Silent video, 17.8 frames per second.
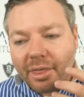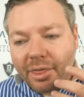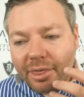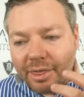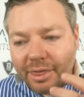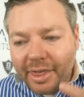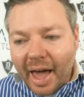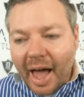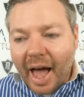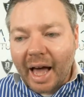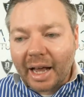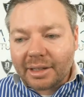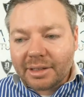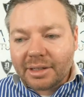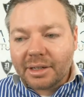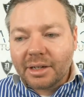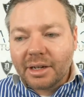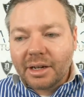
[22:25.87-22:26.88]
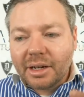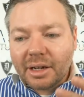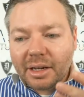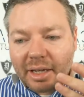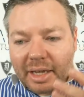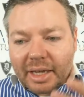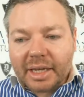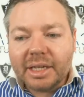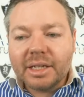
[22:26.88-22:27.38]
That
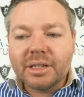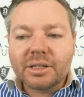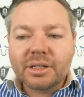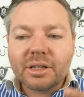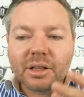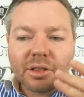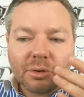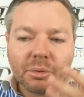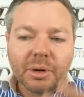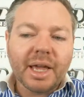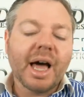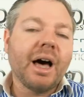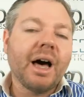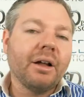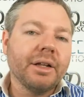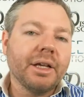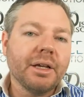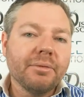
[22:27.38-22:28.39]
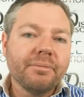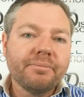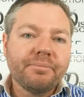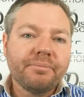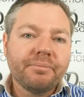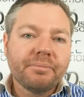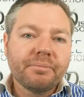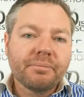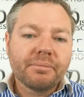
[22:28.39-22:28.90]
is the reality.
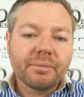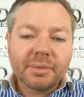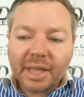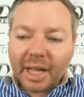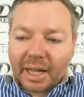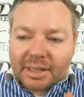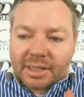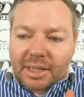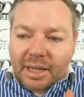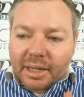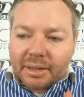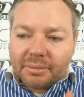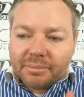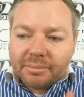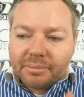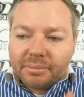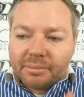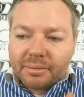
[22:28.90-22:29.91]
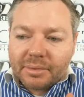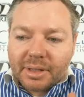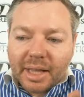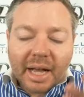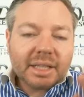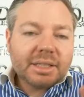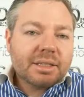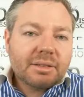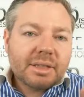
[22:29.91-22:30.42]
That's it.
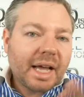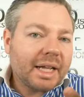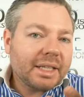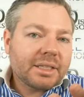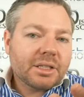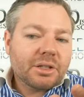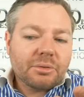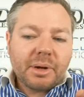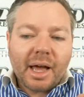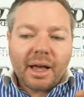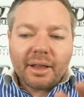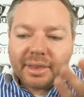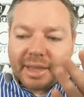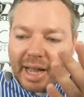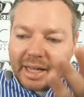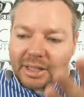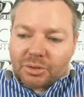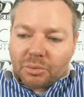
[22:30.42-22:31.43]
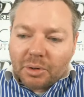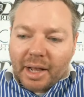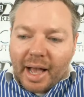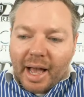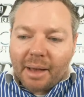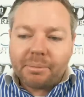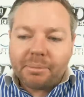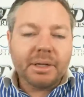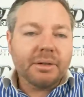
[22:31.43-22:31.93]
That's the reality. That's what
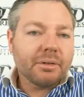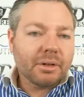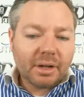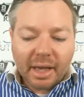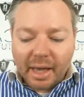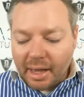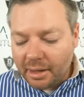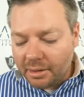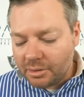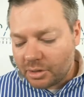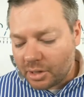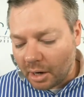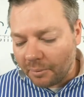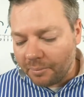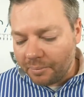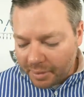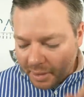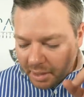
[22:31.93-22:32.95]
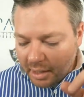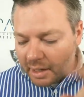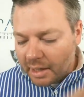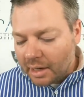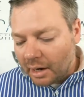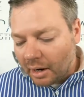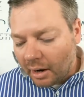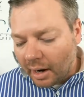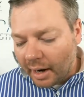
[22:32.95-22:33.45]
happened. Okay. So,
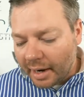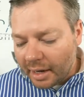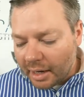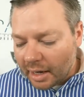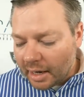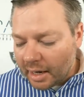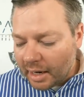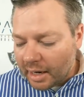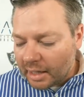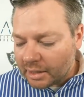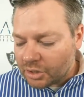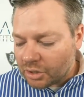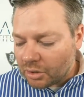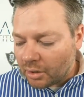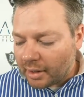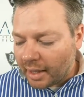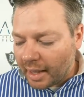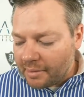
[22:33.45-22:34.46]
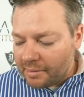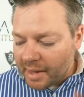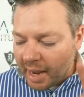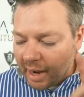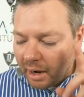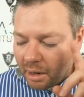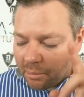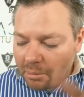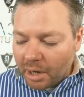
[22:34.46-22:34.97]
all right. Okay.
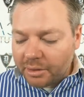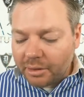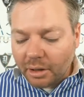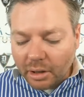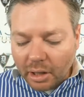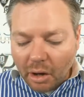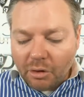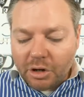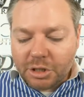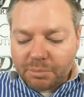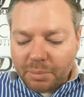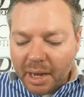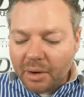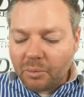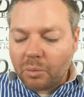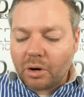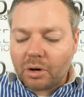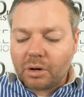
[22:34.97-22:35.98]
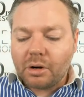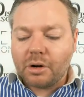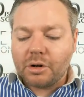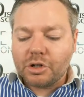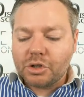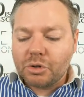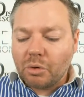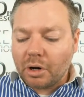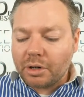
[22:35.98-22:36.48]
Now, among the lowest paid
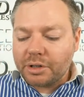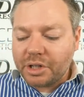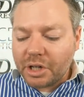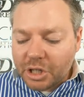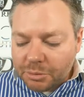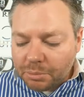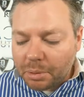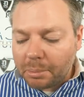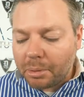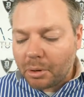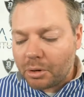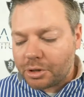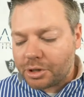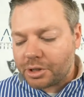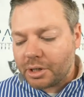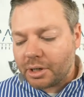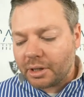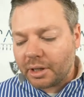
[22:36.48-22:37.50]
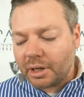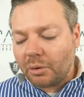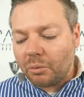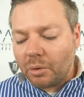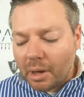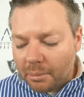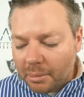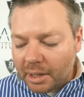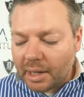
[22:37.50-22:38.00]
workers, who are disproportionately
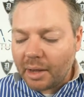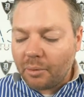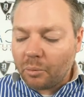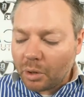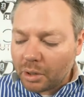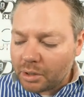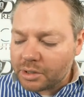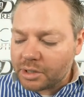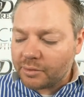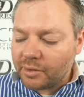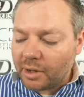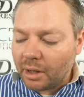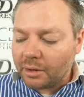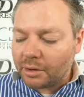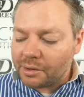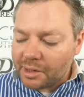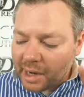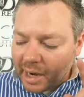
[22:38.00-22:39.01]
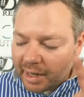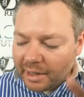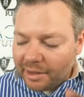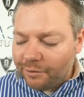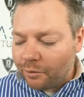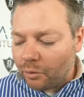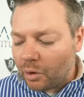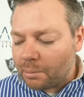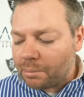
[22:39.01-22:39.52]
women and workers of color,
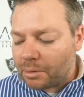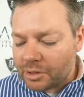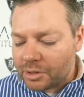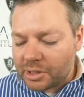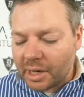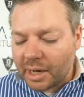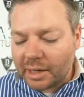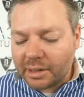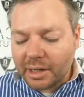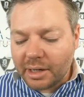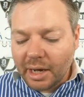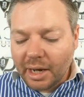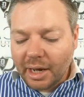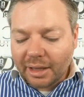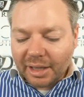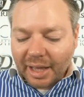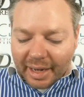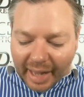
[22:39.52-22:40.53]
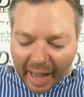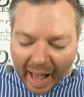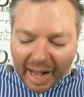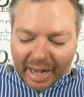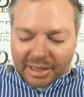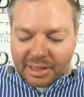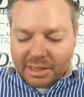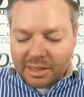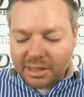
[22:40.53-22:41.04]
94% lack
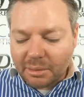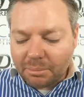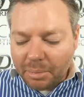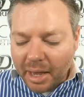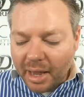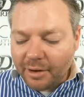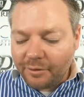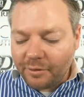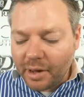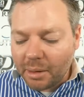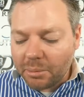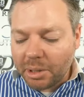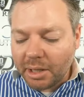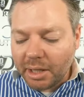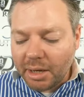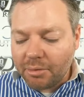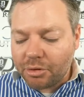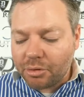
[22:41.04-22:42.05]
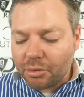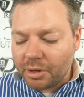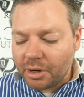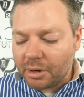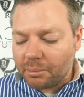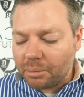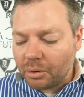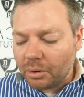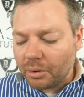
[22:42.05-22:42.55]
access to paid family leave through their
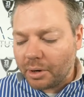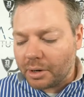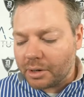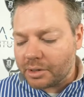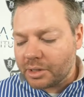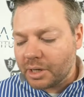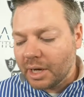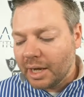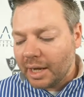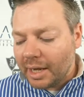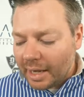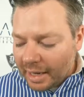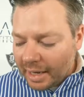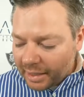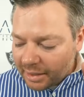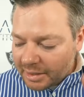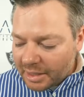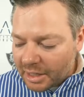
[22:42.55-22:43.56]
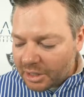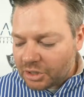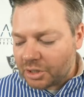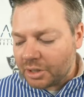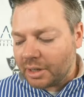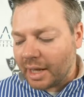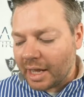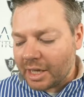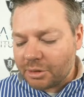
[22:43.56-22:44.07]
employers. In
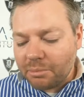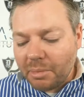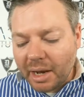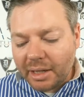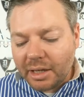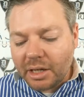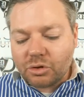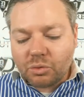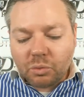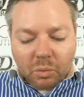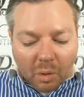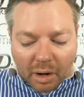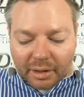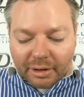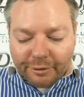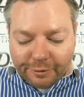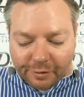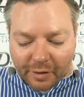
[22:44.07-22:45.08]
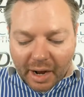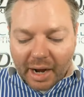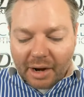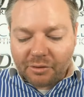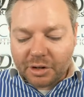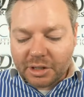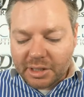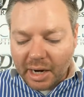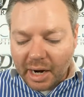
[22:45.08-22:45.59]
addition, as many as 1 in 5
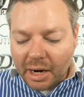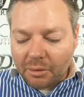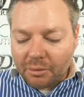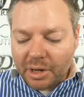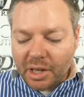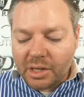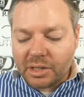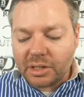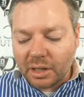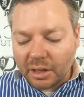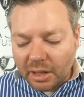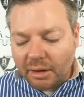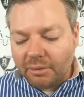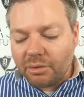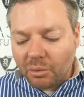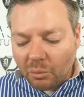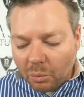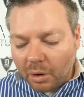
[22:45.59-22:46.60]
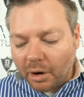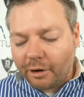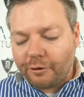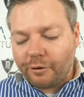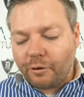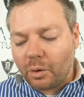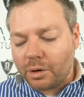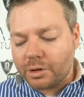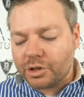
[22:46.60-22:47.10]
retirees leave the
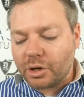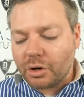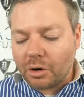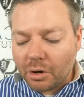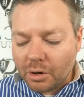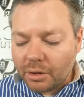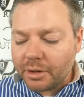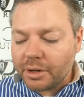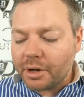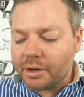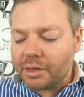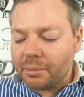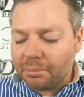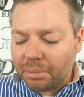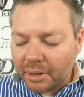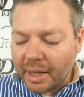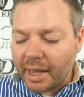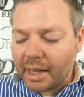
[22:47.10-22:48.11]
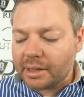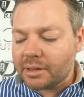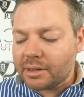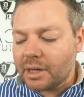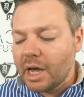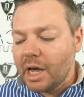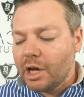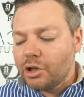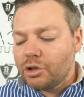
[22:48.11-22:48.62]
workforce earlier than planned
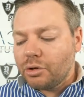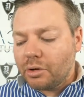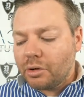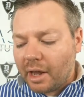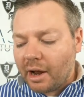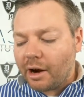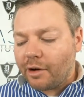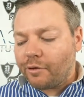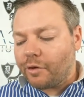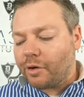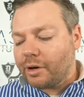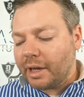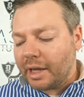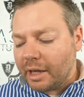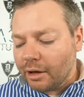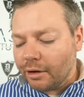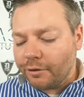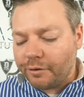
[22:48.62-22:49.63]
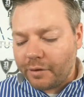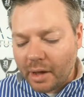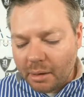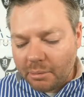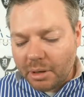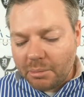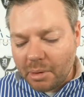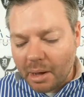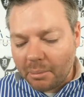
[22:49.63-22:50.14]
to care for an ill
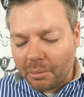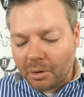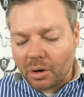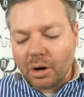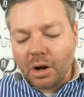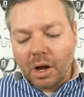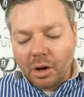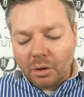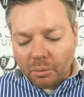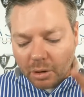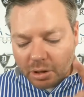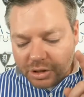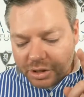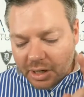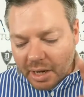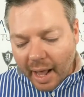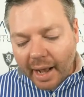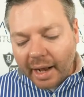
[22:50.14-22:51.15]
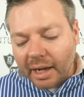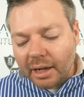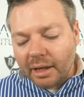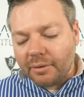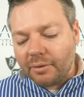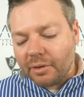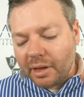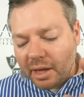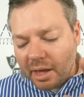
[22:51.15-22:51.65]
family member, which
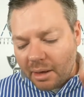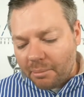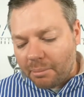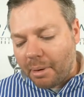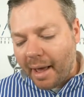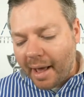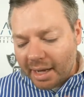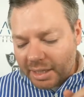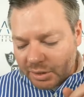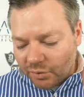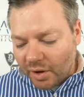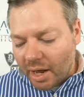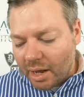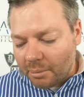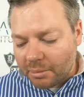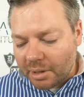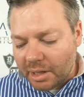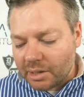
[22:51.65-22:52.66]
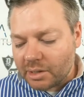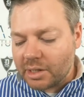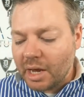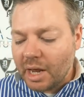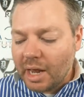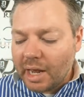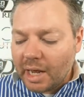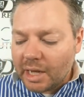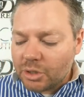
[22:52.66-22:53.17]
negatively impacts families,
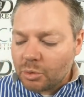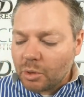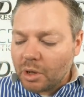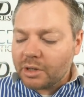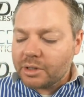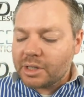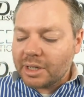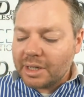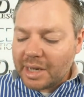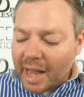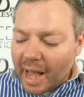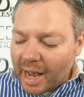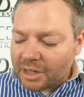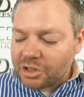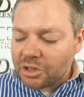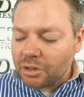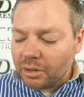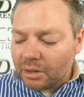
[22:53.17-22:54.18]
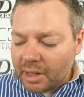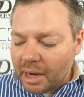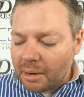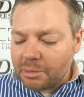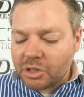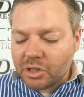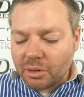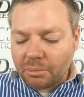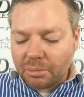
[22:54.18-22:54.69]
as well as the national labor
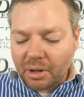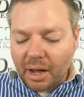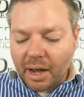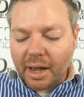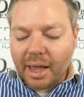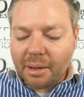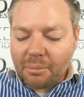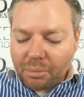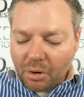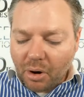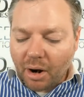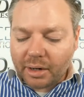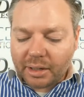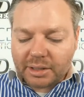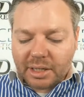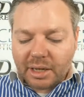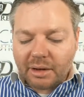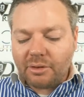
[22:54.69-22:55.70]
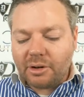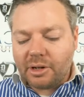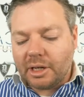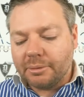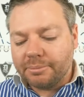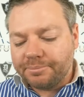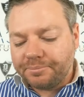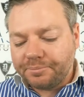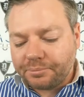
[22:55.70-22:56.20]
supply and productivity.
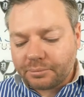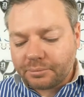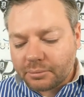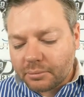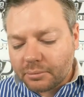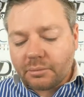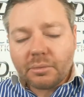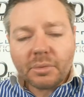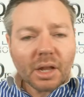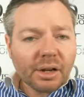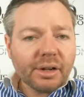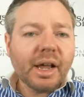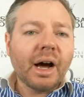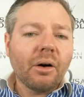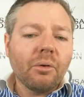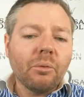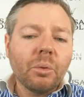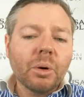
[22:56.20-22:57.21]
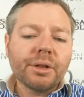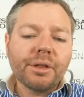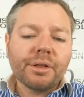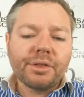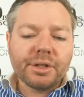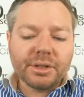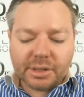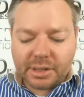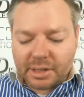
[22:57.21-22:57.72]
Now, one of
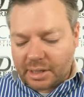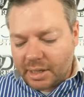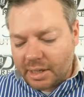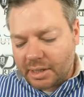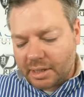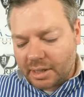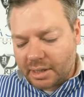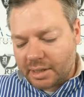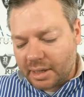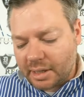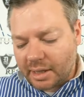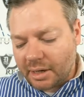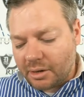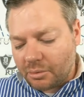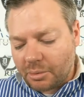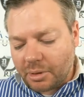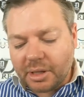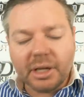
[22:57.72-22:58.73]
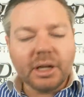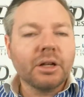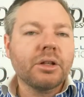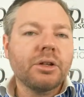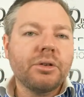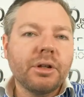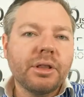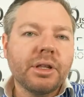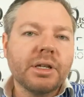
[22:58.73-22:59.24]
the statistics that they don't really
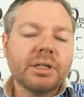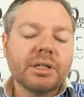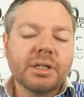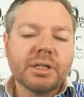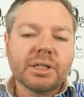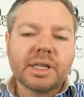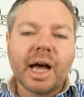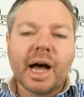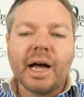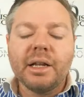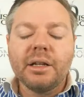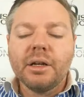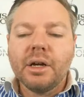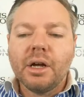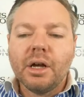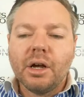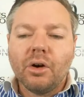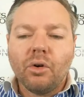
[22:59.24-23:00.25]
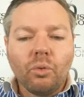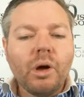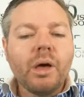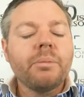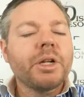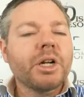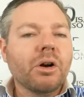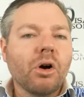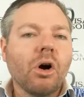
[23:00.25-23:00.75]
include in this is that
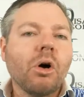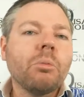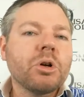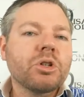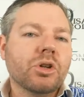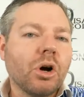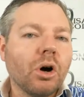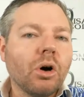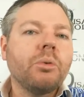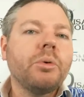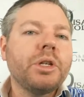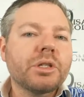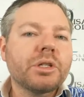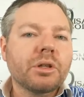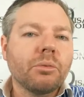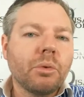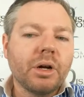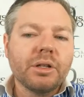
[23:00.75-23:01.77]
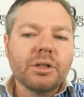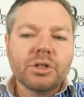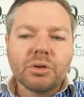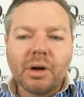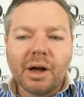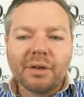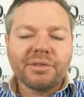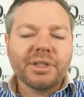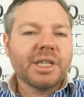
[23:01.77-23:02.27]
women are almost always the ones who
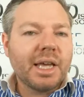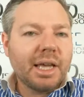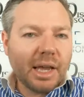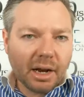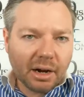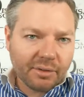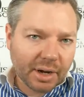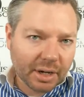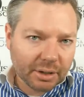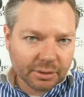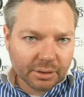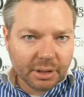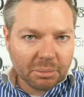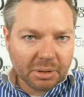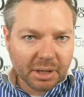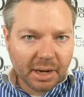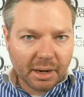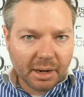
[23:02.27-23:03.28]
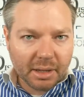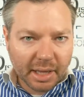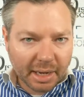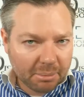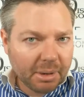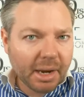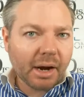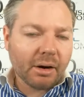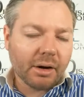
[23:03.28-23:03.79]
have to take care of elderly
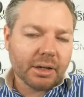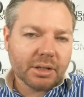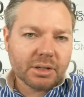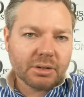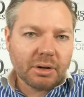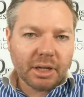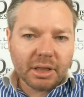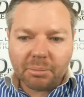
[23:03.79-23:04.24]
parents, right?